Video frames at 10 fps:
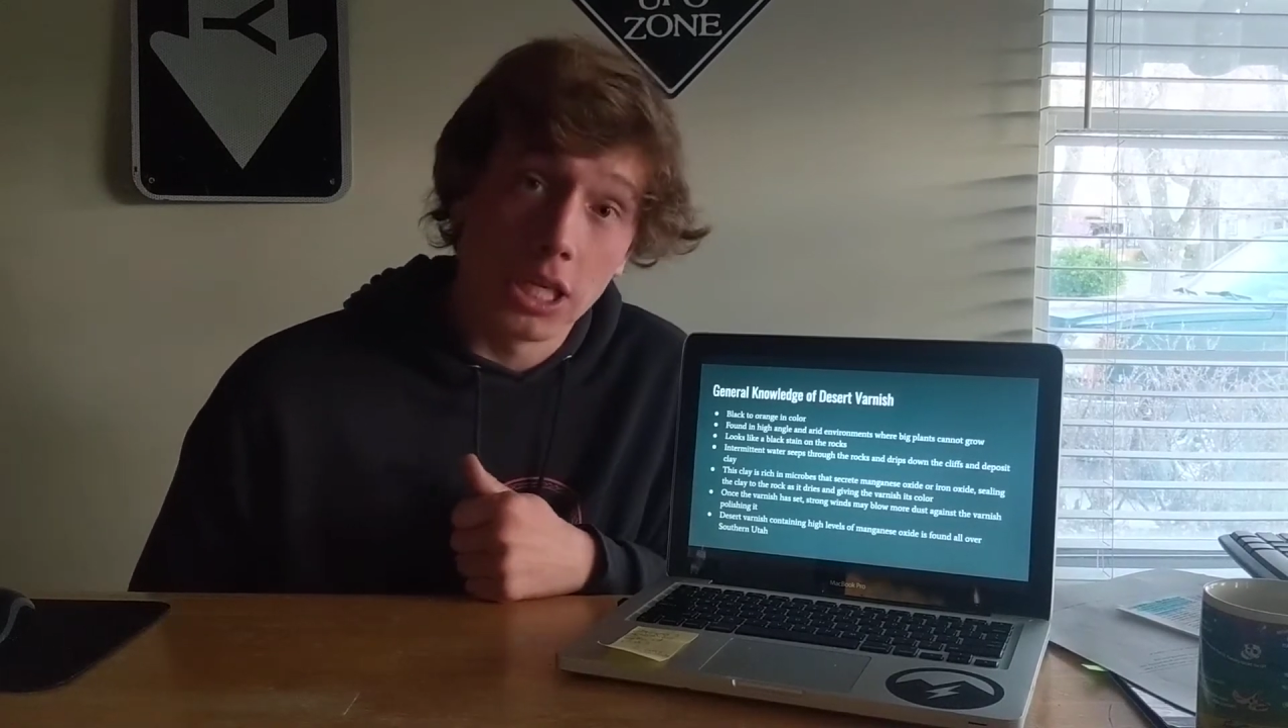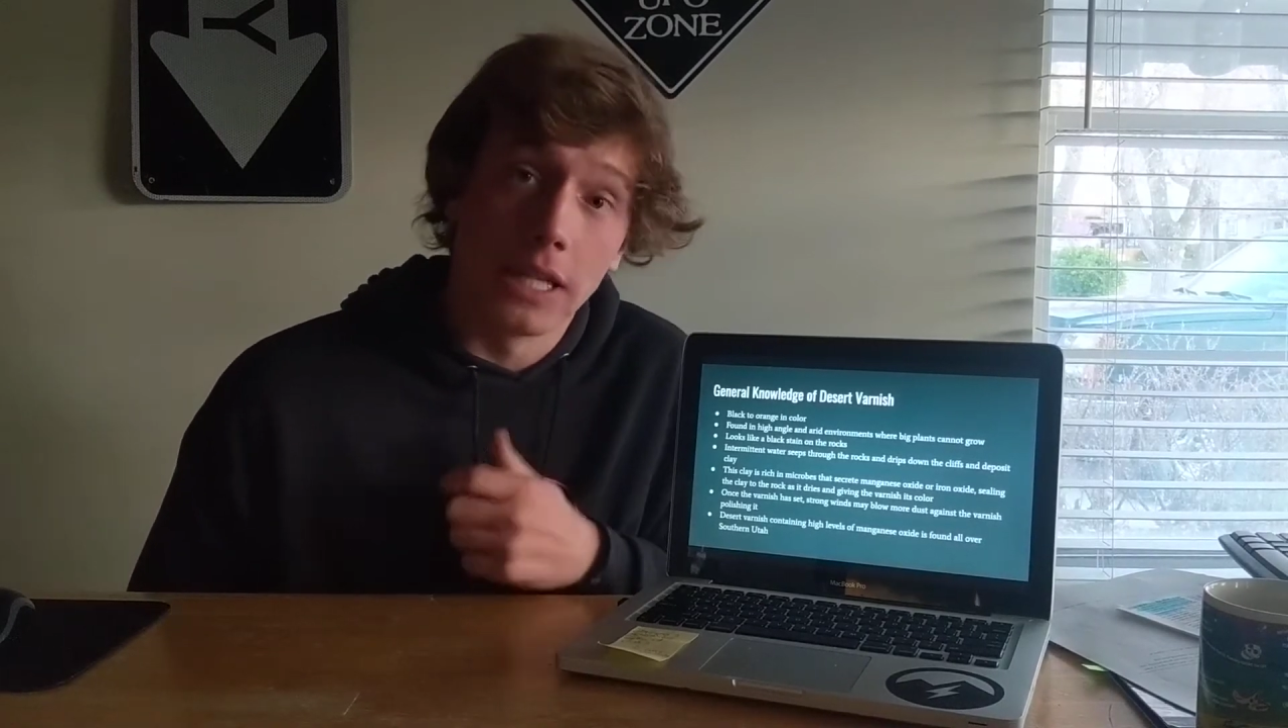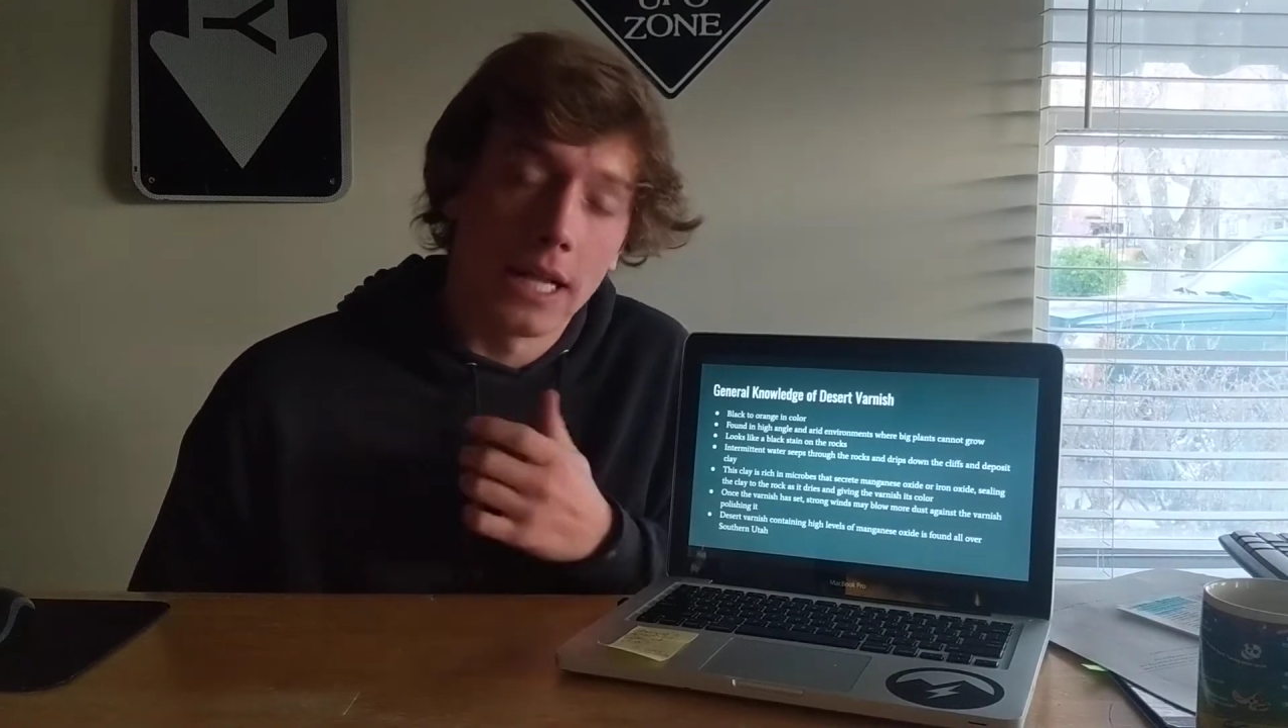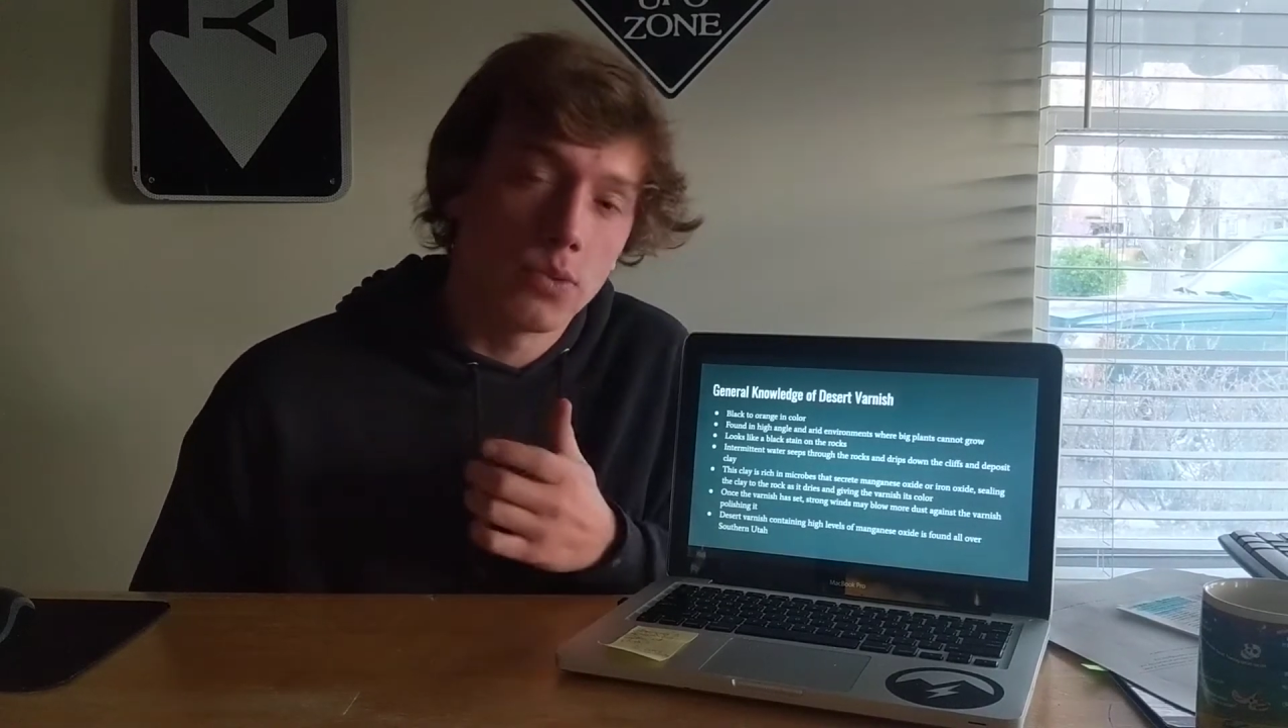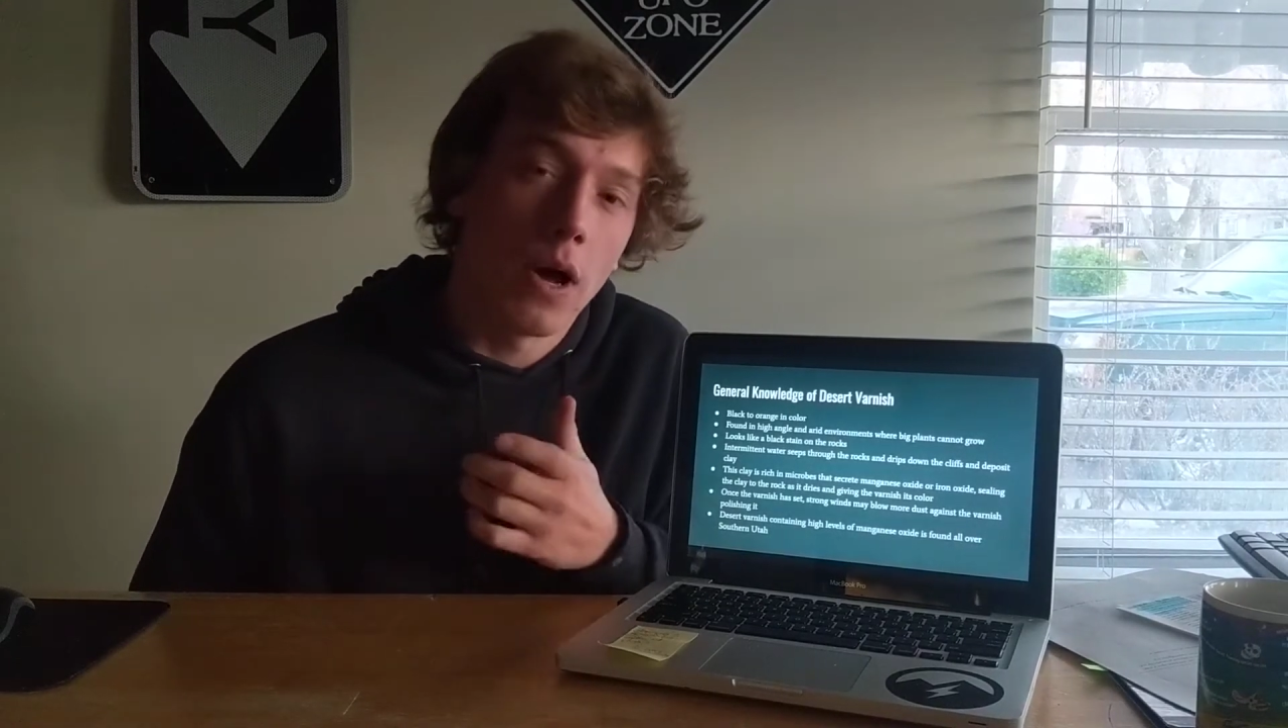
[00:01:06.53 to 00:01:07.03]
and
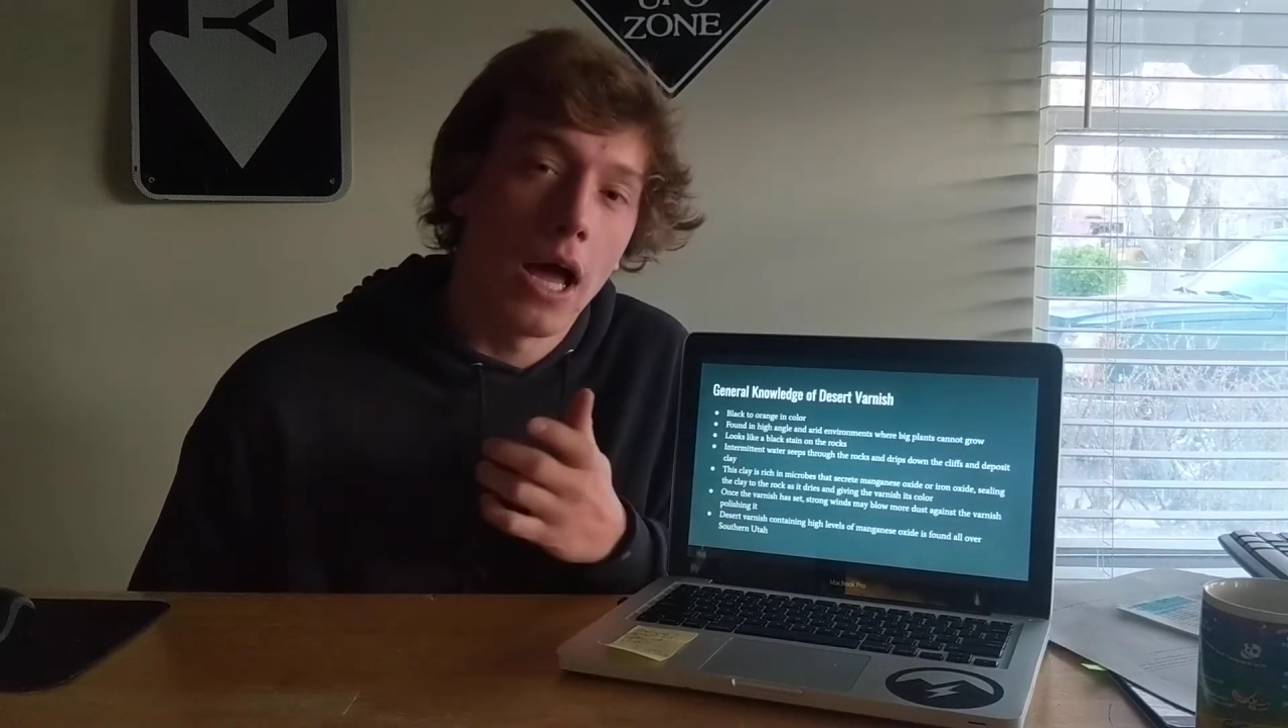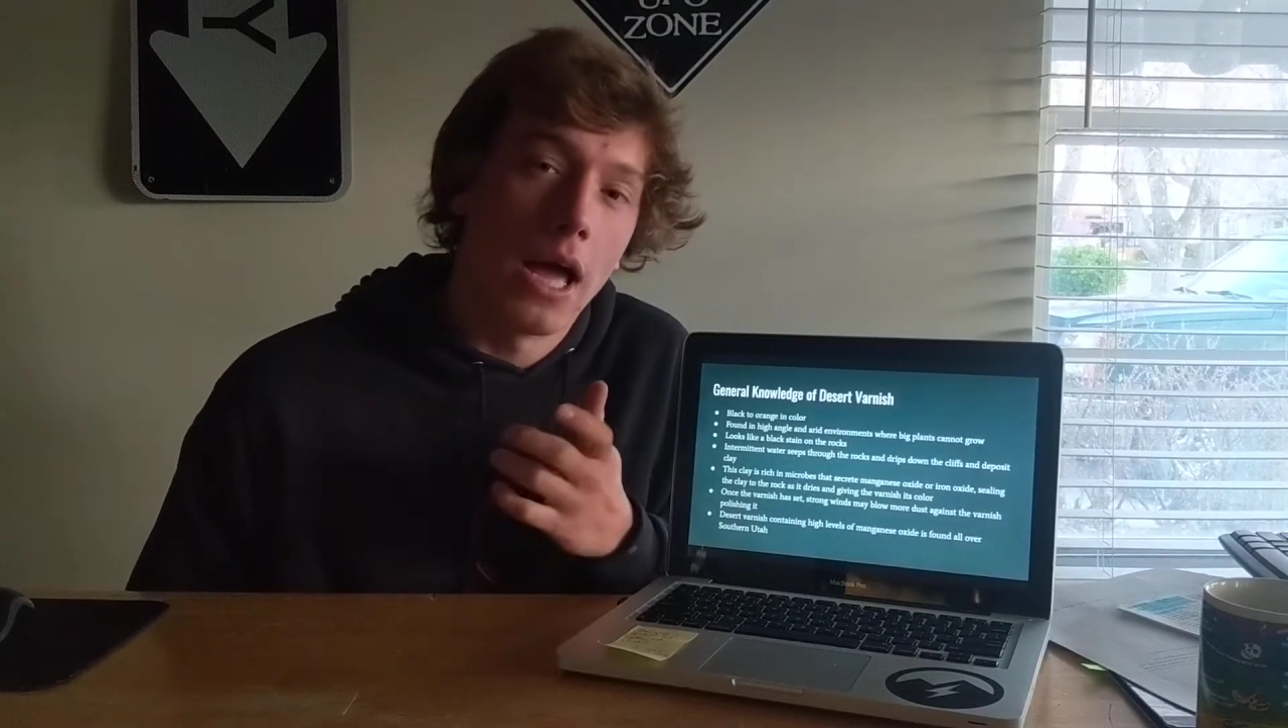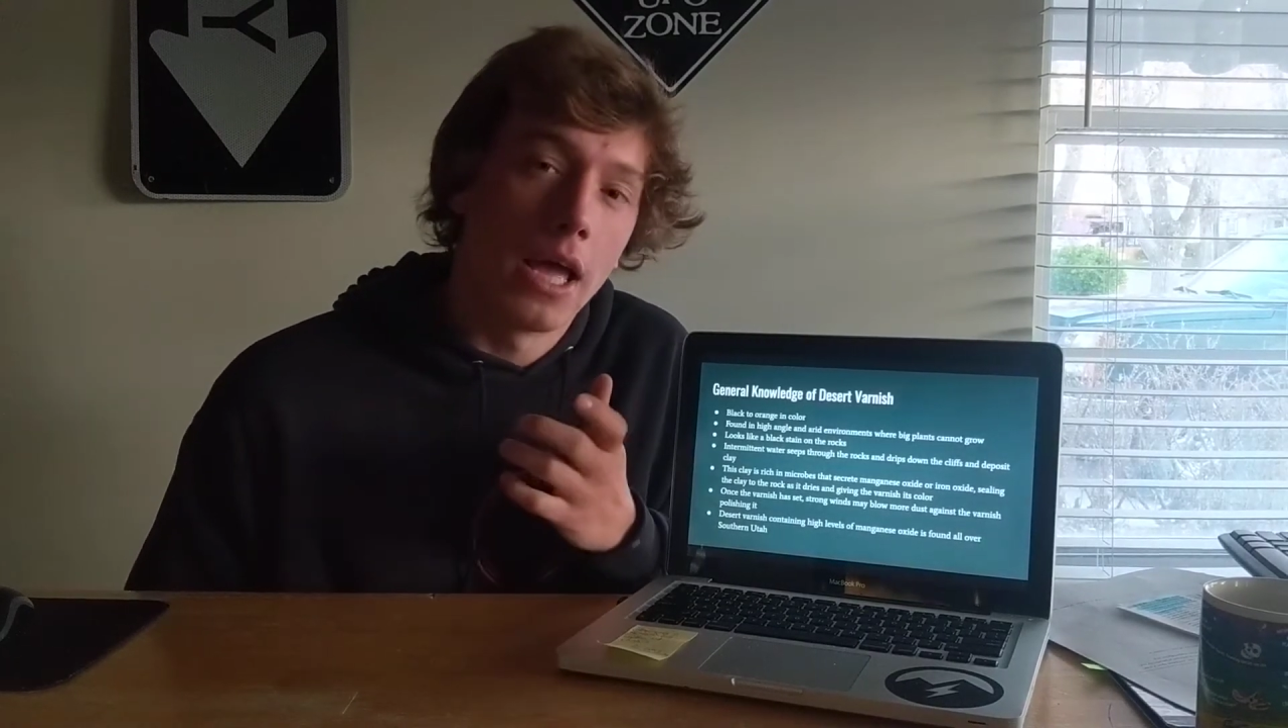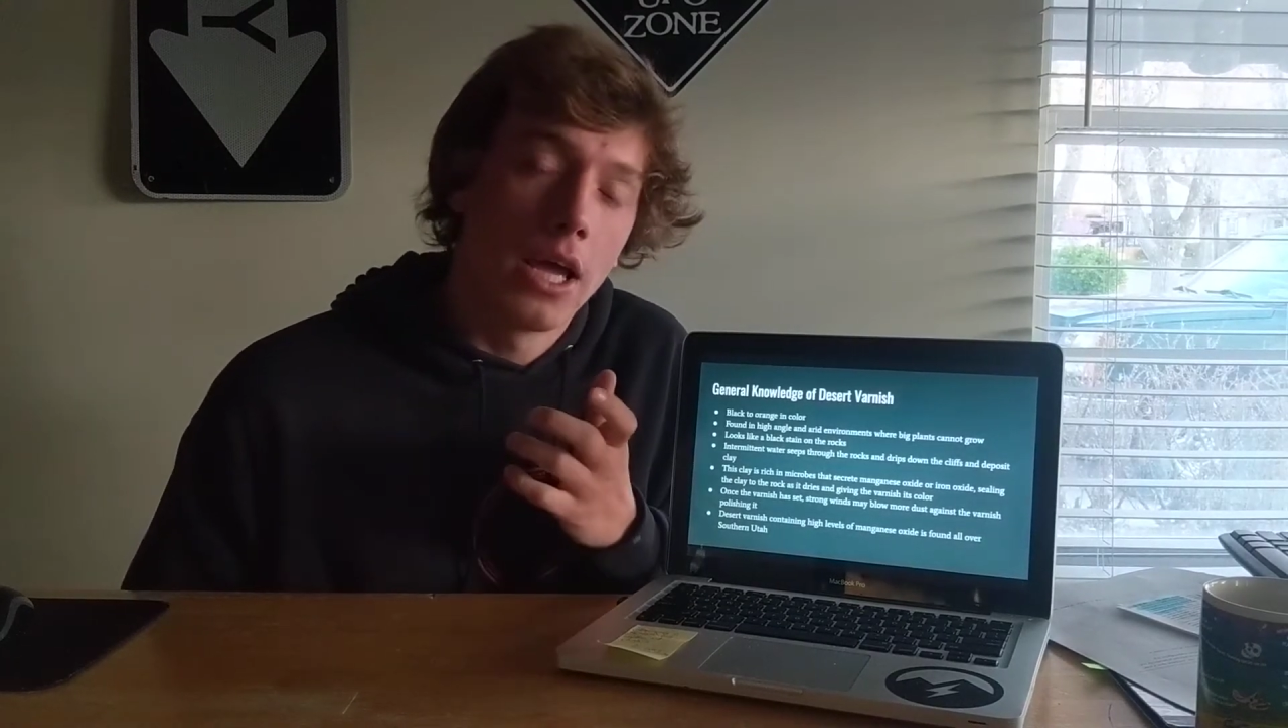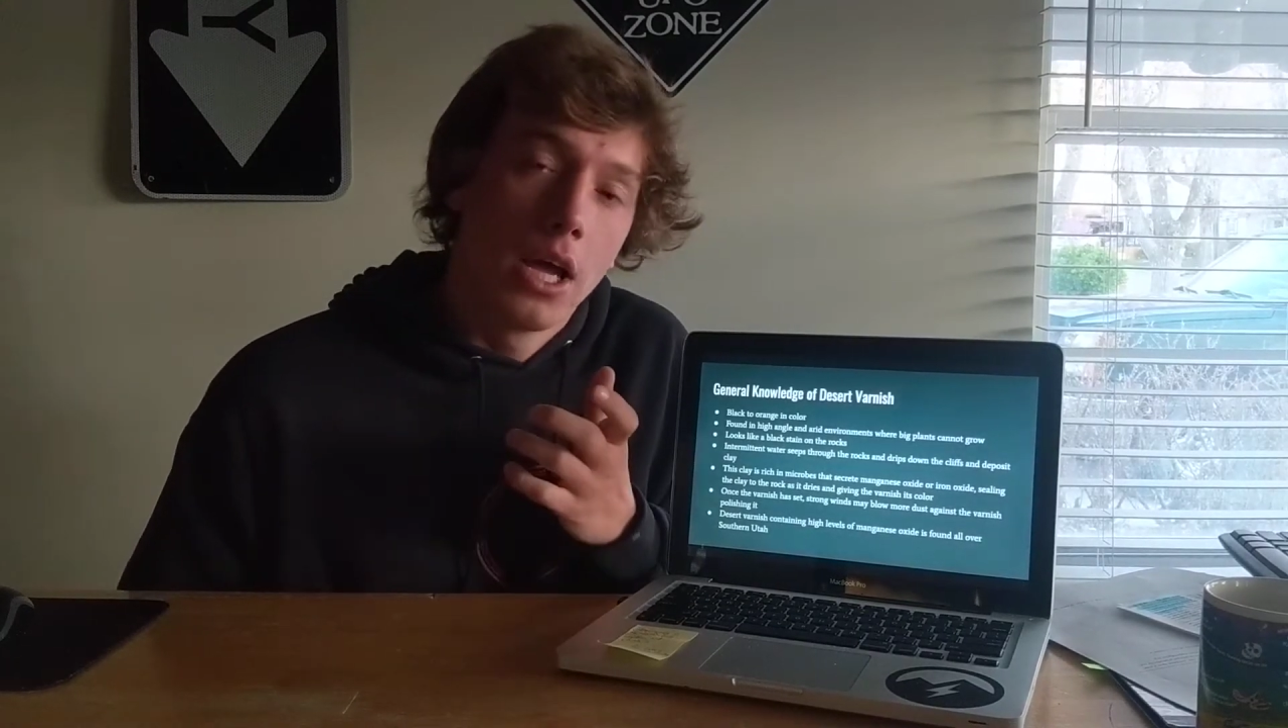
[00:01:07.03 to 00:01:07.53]
that's
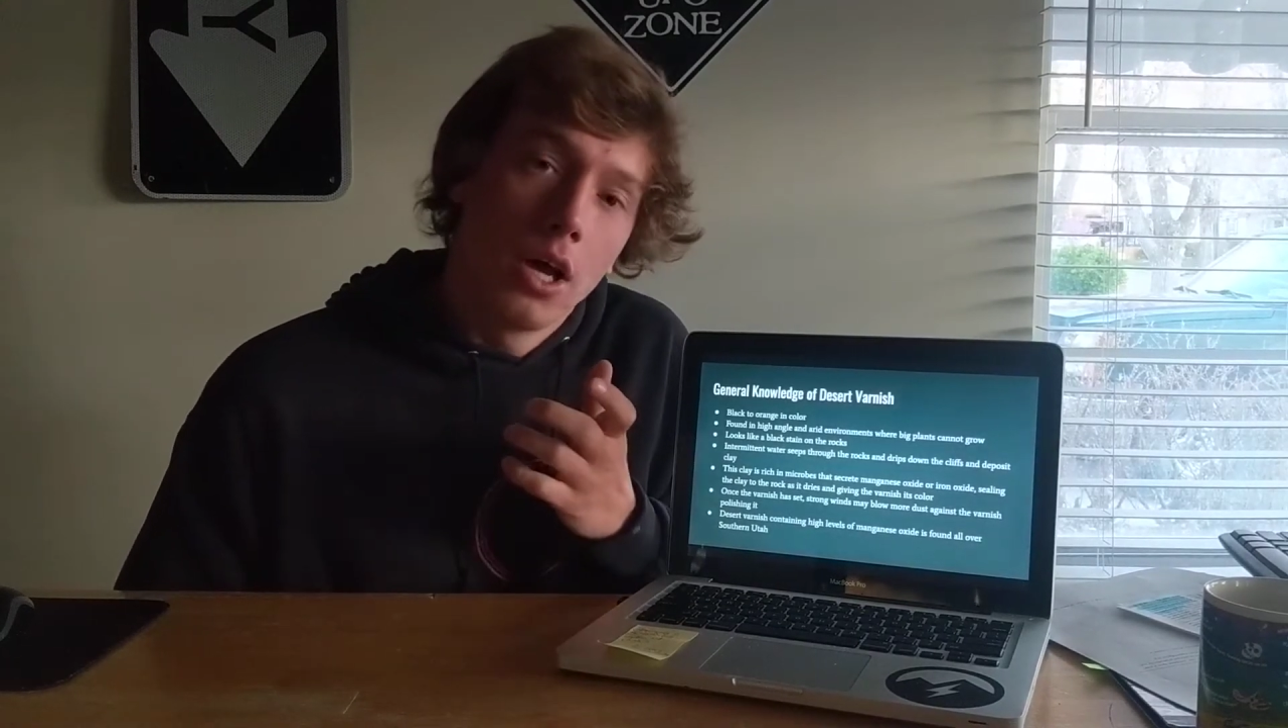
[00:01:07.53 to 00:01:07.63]
why,